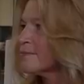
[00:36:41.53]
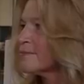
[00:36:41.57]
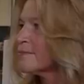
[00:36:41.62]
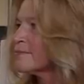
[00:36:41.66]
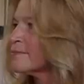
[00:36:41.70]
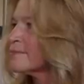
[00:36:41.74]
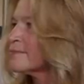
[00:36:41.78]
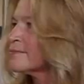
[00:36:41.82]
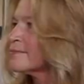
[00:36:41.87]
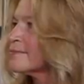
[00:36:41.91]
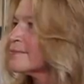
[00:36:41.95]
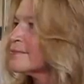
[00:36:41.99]

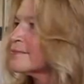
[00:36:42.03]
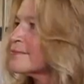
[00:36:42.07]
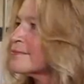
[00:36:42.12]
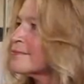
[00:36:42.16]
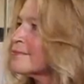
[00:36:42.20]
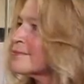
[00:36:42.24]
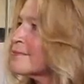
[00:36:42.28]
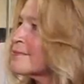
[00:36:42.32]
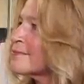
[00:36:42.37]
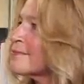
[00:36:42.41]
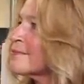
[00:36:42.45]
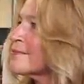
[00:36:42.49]

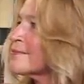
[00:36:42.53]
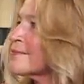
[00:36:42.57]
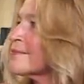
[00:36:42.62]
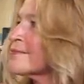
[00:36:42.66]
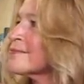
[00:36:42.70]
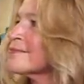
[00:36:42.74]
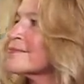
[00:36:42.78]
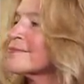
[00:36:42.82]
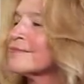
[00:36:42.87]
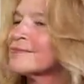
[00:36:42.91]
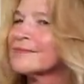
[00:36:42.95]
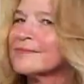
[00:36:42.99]

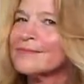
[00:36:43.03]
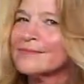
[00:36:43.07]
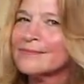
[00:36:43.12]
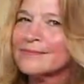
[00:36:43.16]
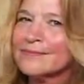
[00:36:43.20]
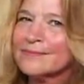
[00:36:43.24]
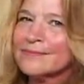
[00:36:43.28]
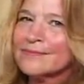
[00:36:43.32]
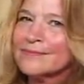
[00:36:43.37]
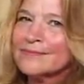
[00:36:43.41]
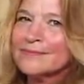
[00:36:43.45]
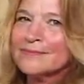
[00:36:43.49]

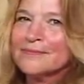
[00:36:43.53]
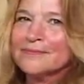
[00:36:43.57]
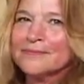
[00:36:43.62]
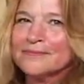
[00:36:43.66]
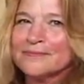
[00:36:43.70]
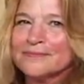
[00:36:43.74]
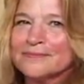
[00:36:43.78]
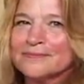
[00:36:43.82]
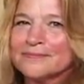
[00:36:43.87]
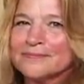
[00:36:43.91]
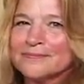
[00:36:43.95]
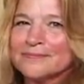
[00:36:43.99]

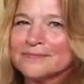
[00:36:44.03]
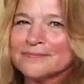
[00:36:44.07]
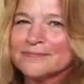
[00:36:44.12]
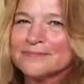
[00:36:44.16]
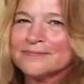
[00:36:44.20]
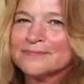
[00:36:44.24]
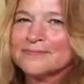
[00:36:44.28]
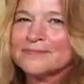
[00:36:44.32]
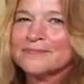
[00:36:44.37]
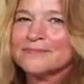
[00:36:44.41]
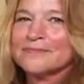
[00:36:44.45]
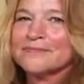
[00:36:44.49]

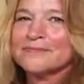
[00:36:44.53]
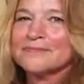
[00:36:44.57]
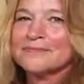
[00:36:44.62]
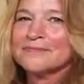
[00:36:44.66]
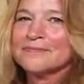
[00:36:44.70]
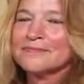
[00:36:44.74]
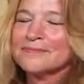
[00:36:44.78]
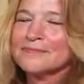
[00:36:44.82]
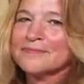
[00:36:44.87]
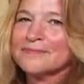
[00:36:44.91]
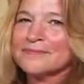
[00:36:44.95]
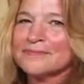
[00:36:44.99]

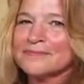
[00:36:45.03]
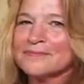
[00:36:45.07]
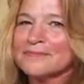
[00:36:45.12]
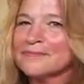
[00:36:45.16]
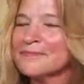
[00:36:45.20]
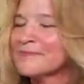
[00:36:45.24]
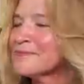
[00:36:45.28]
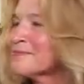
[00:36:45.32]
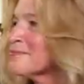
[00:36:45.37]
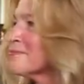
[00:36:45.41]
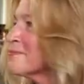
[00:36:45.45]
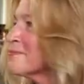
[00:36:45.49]
(not speaking)